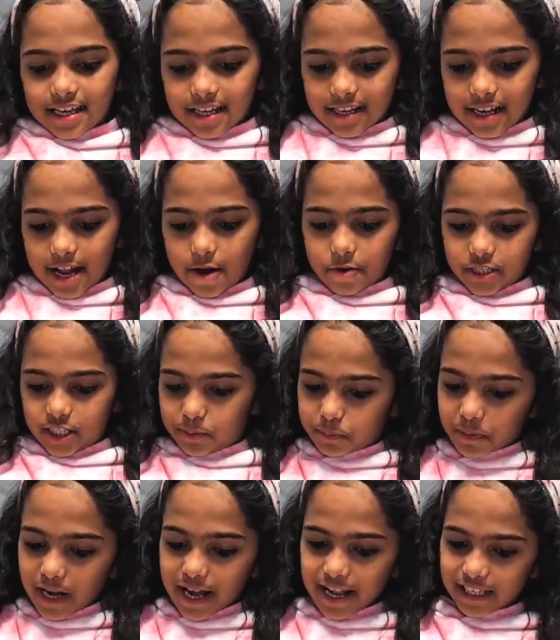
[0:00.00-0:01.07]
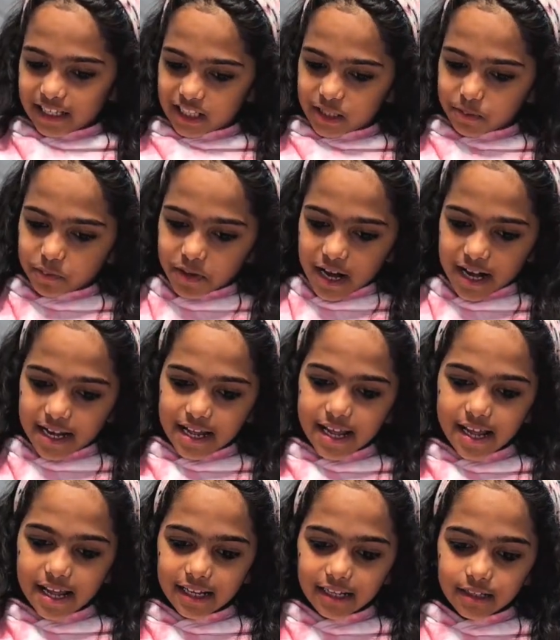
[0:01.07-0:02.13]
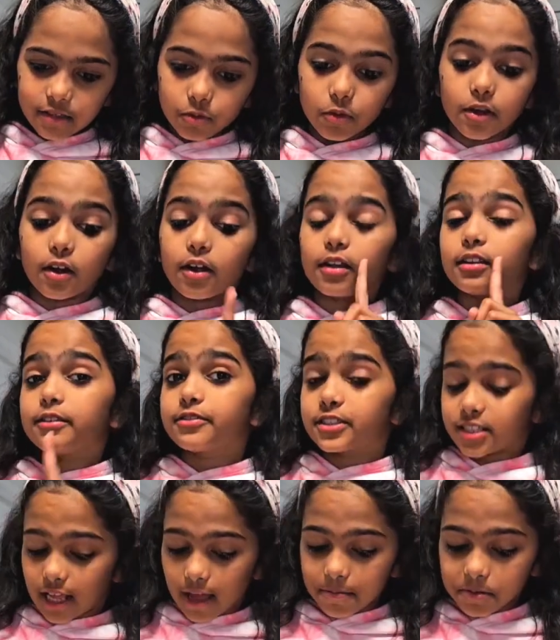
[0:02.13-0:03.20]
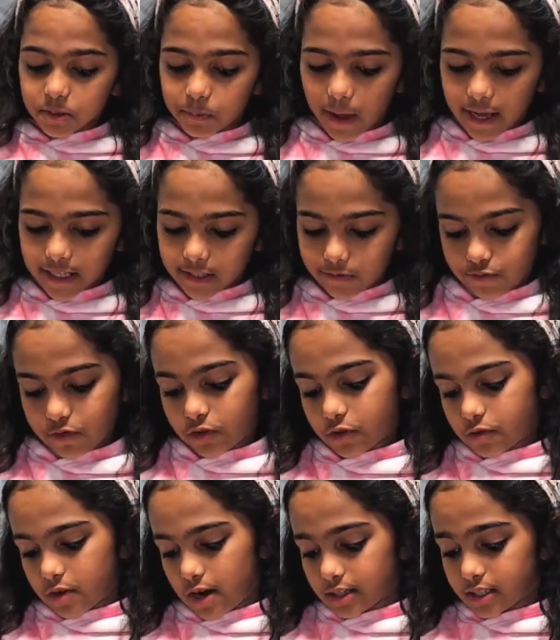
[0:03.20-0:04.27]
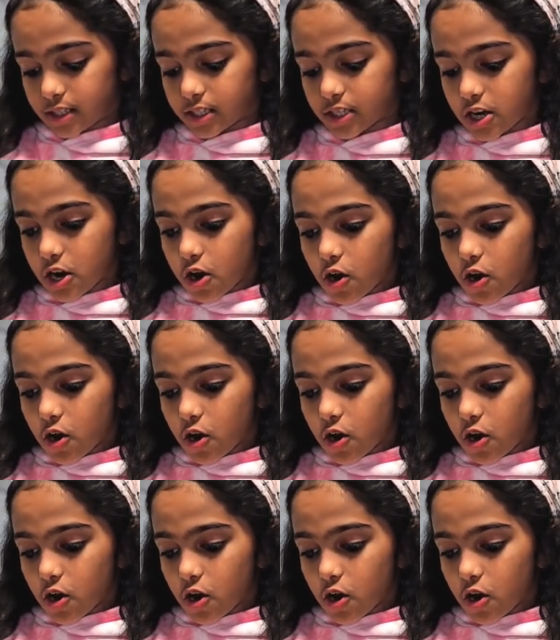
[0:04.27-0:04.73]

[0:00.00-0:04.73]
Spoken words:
Now we're spreading and spreading. We're gonna leave some space for the crust.